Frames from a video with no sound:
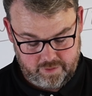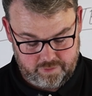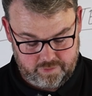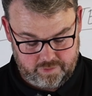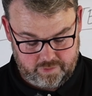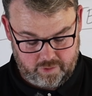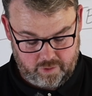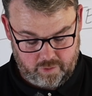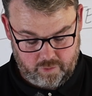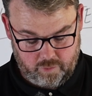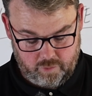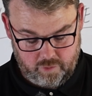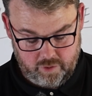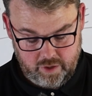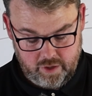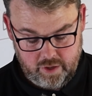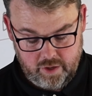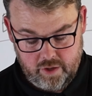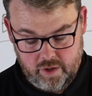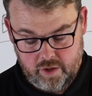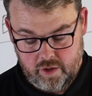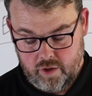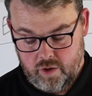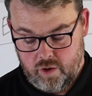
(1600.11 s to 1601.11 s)
So
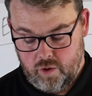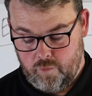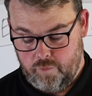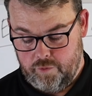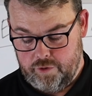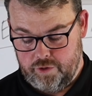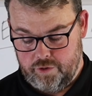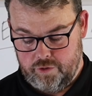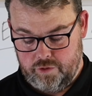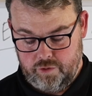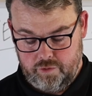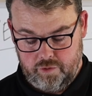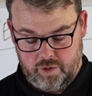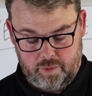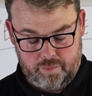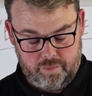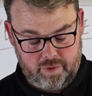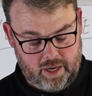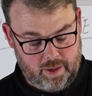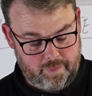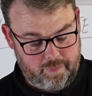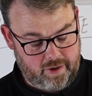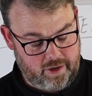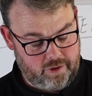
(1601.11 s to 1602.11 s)
when you're doing a
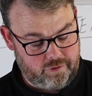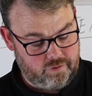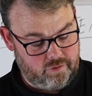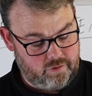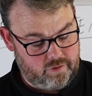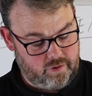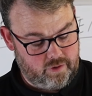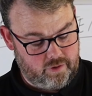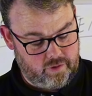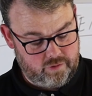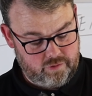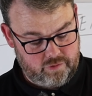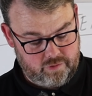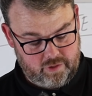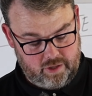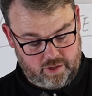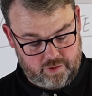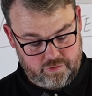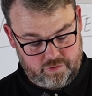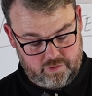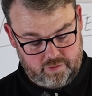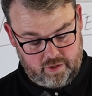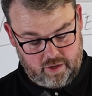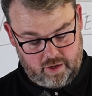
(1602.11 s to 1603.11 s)
bypass return
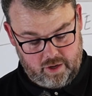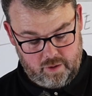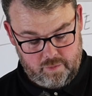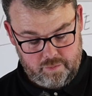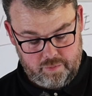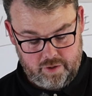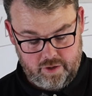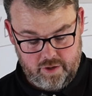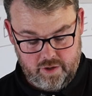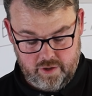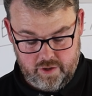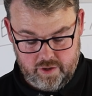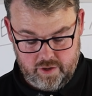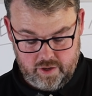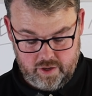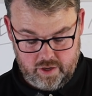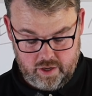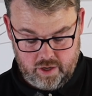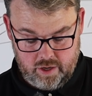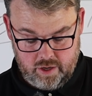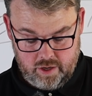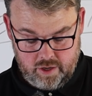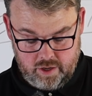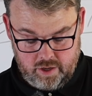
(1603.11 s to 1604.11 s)
style setup,
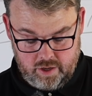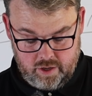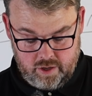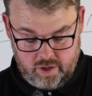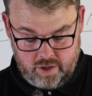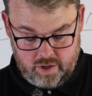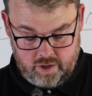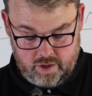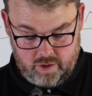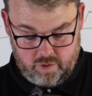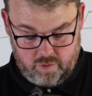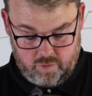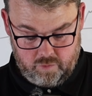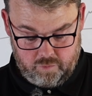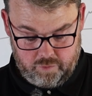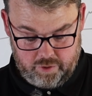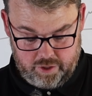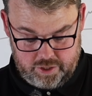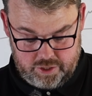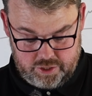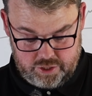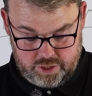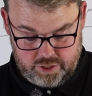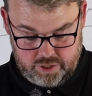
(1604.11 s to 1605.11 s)

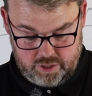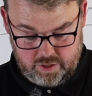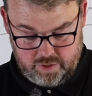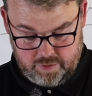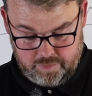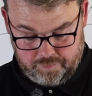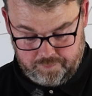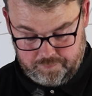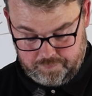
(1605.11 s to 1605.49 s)
which